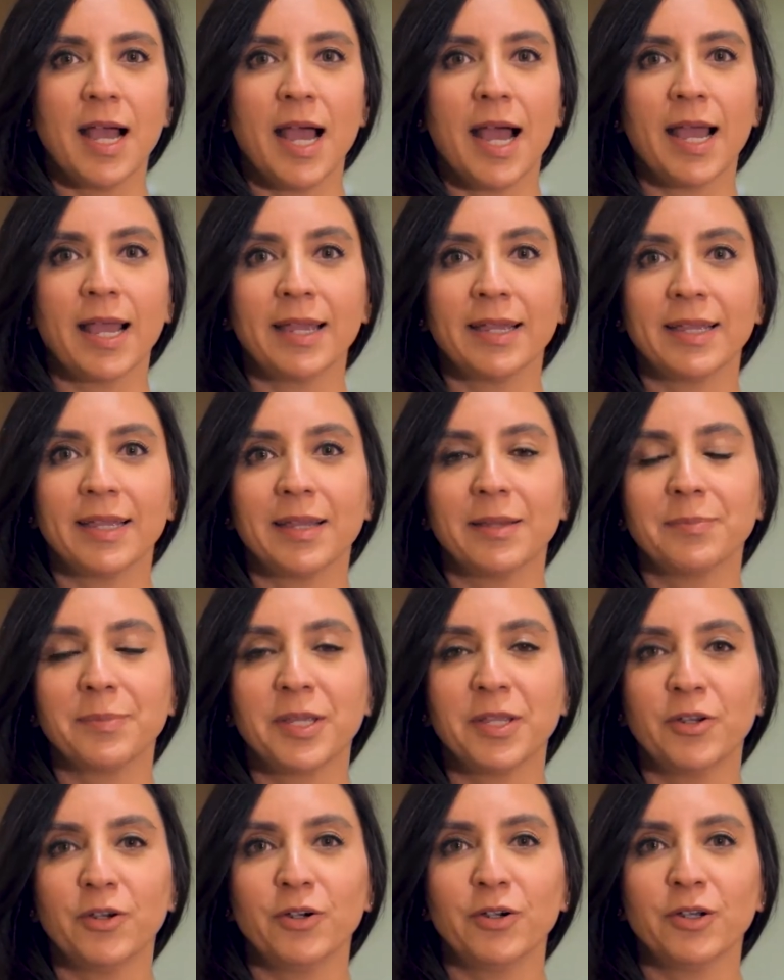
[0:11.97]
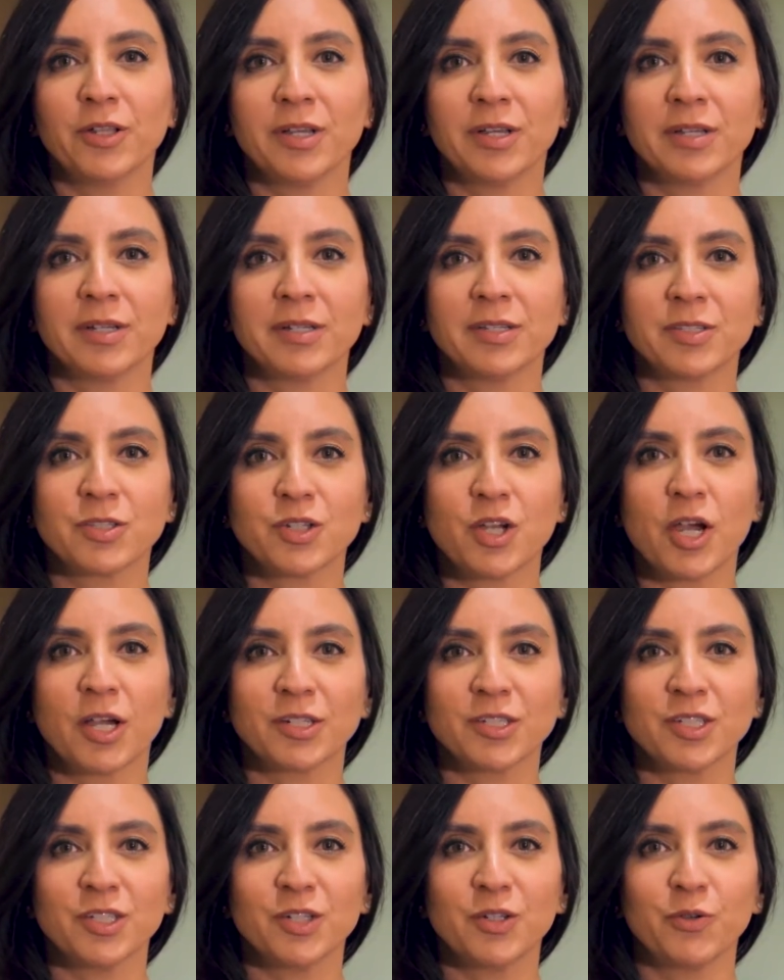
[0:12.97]
I am here to
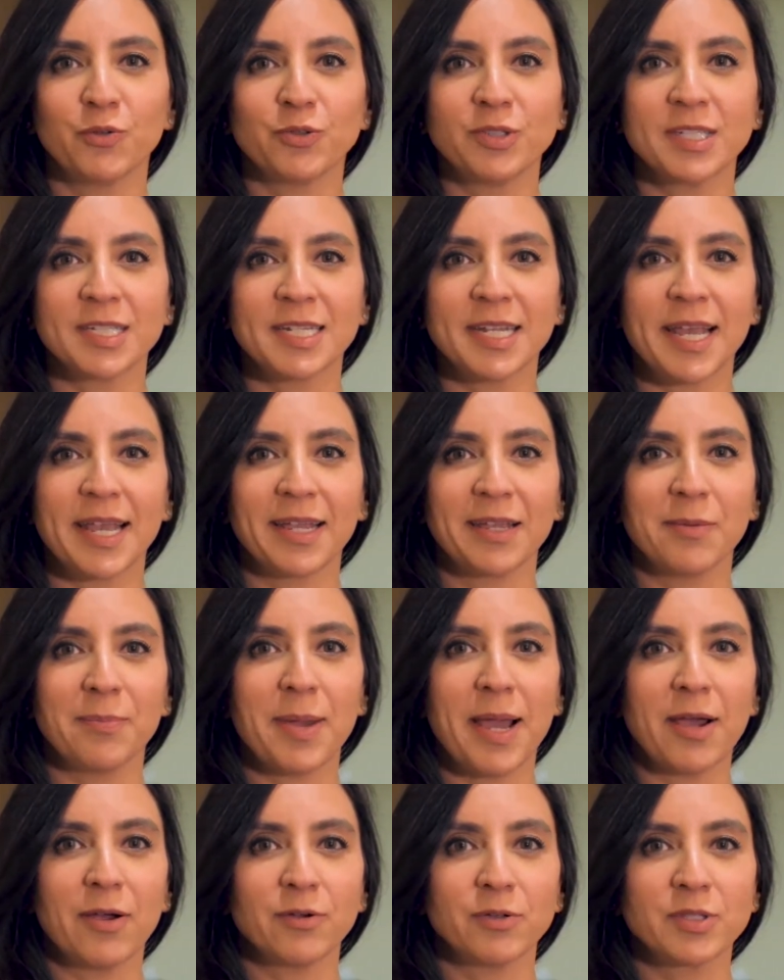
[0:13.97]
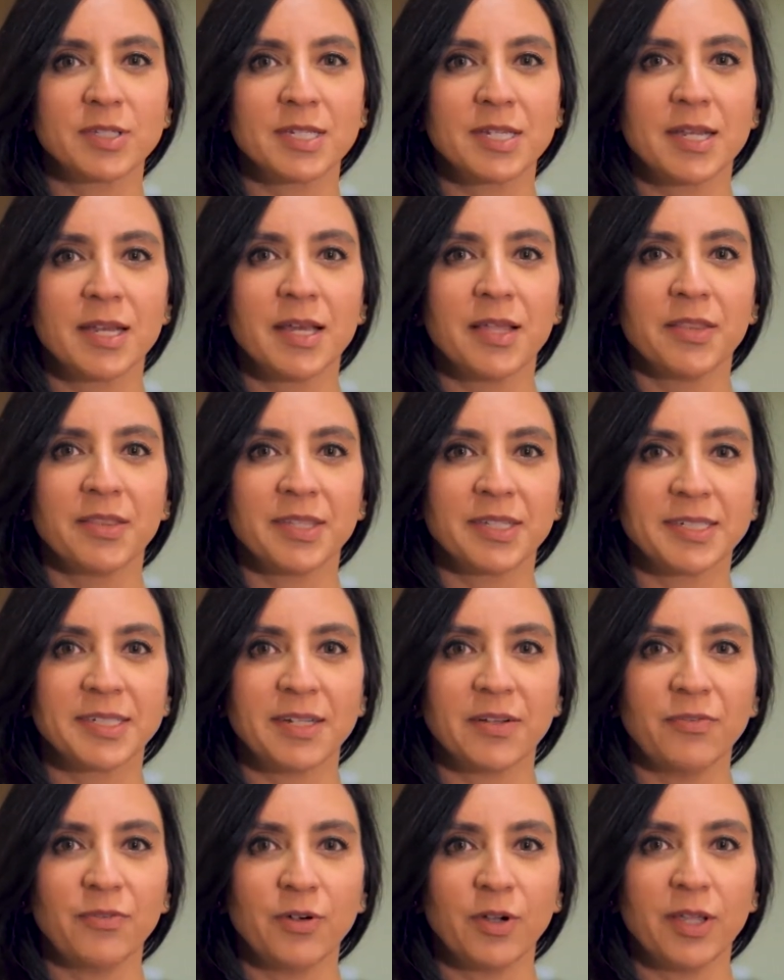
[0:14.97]
talk to you today about the
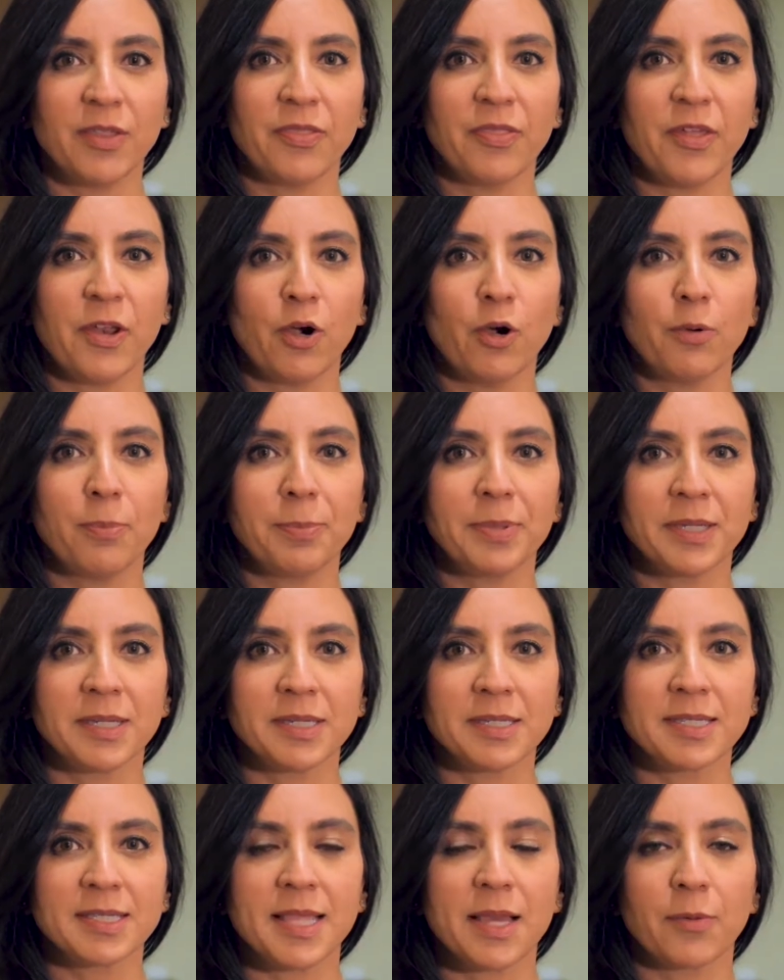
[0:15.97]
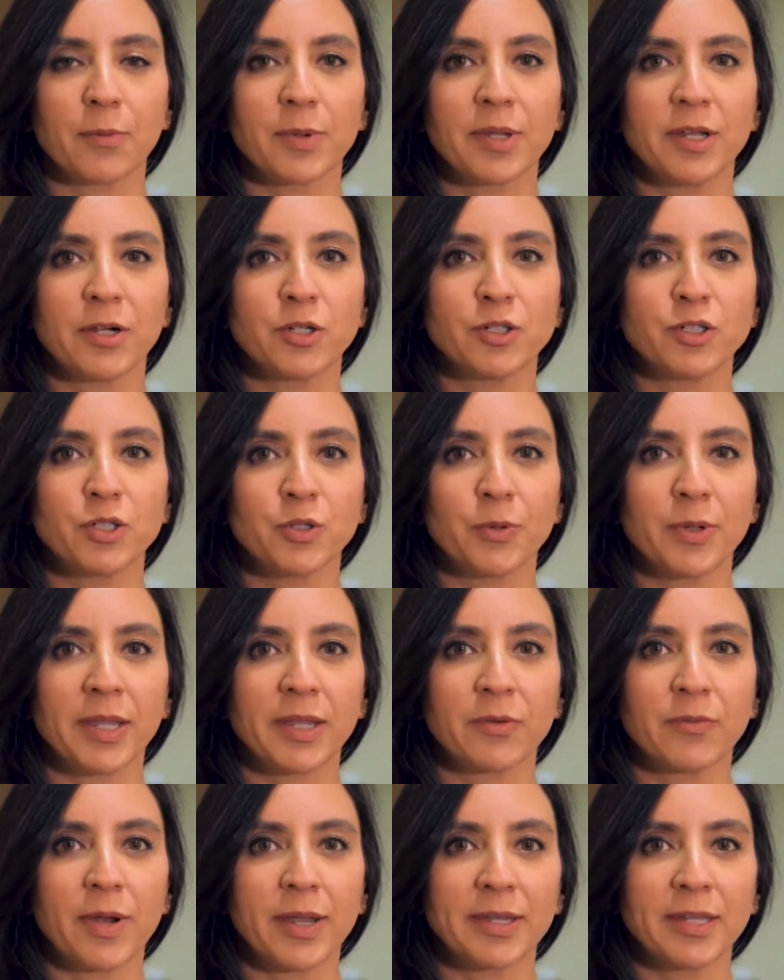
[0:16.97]
different therapies that we are
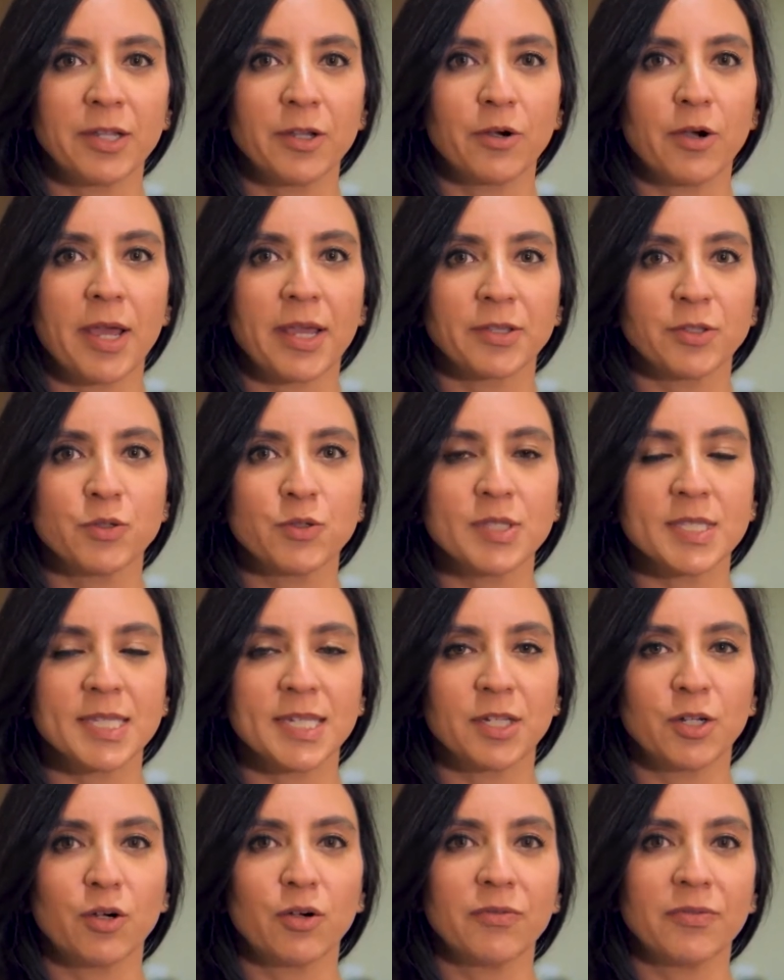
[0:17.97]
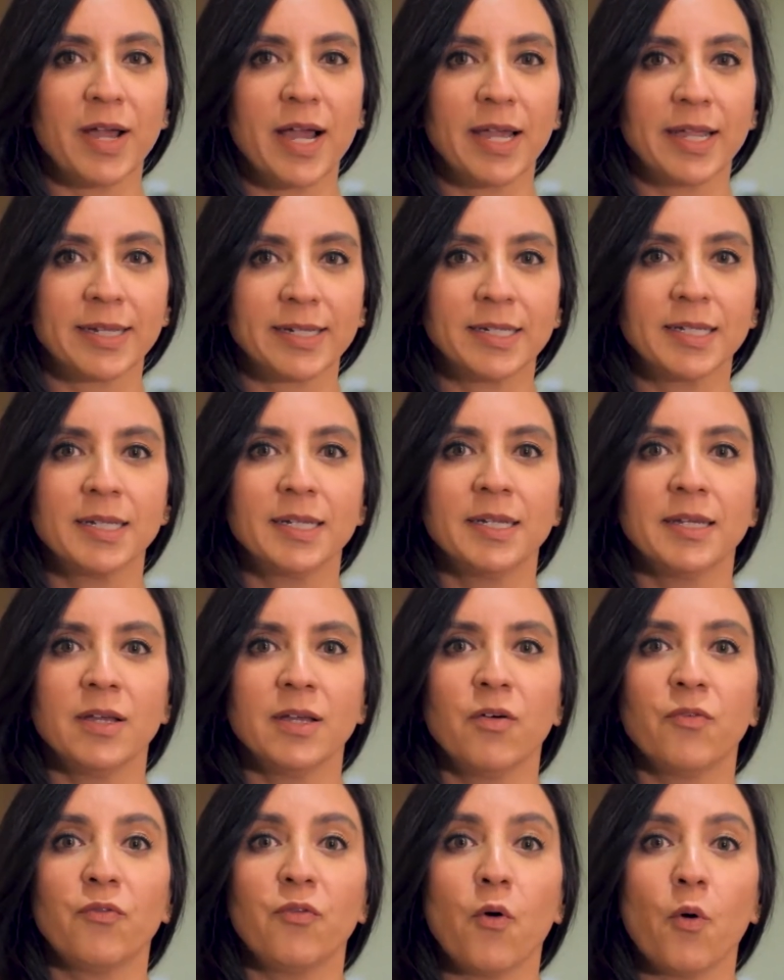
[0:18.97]
doing right here at UC Irvine
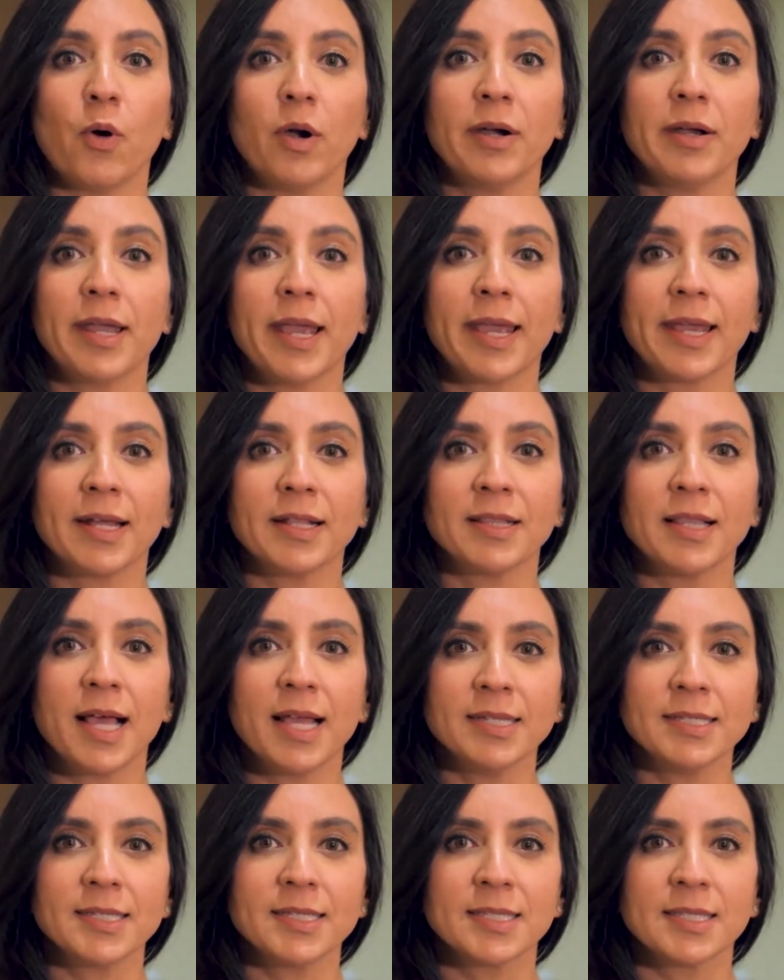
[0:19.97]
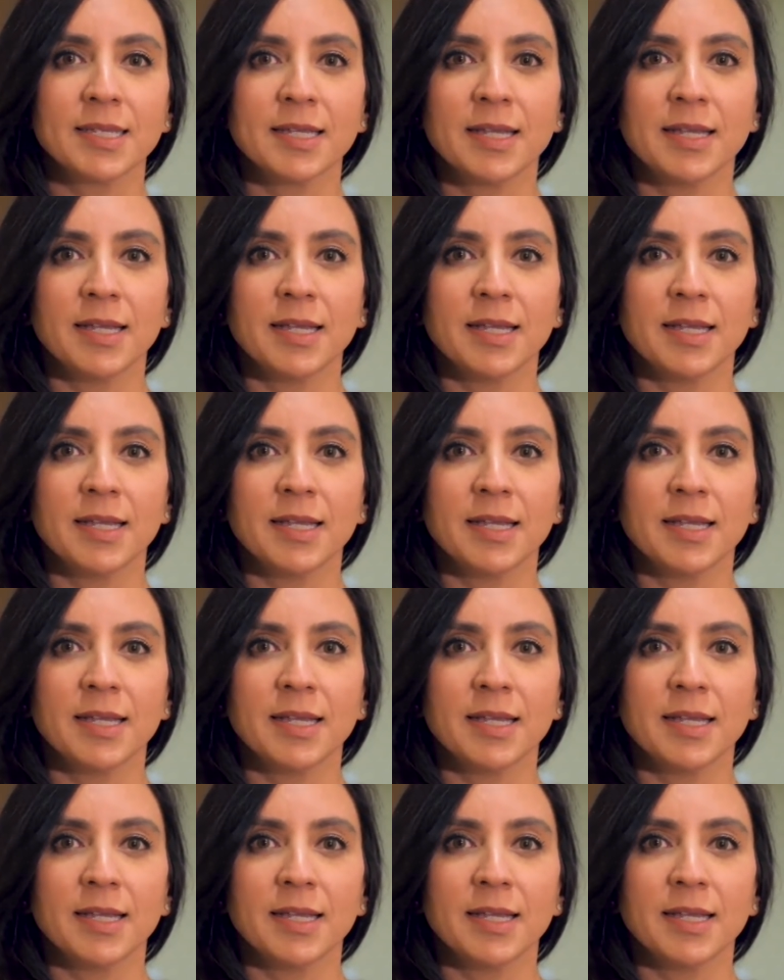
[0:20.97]
for ALS.